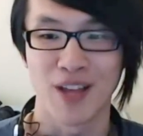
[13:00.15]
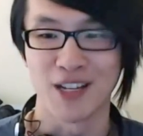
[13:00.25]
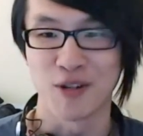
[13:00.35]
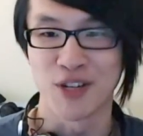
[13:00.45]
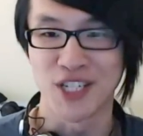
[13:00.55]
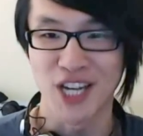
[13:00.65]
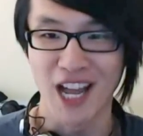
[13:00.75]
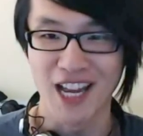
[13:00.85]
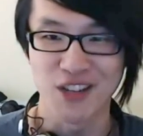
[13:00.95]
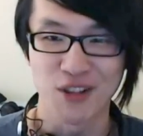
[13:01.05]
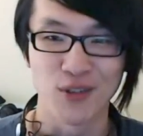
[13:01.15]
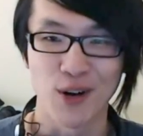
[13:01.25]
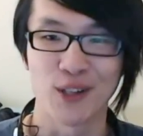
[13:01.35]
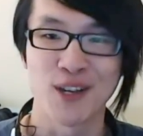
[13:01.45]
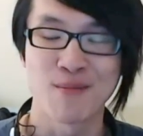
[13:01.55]
and you could change the
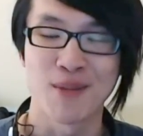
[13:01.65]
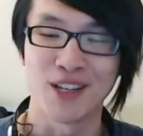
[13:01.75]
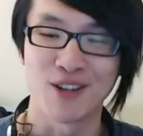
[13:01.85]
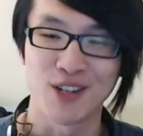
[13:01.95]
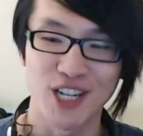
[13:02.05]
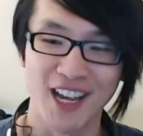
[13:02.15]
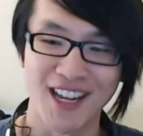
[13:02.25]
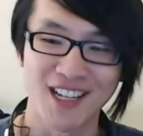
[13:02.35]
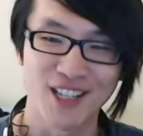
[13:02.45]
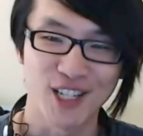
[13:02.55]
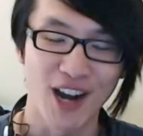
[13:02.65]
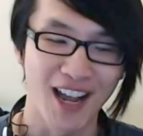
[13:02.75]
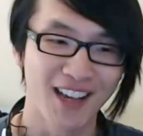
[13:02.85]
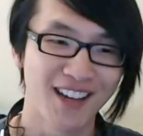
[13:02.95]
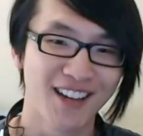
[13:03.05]
volume and you could change the track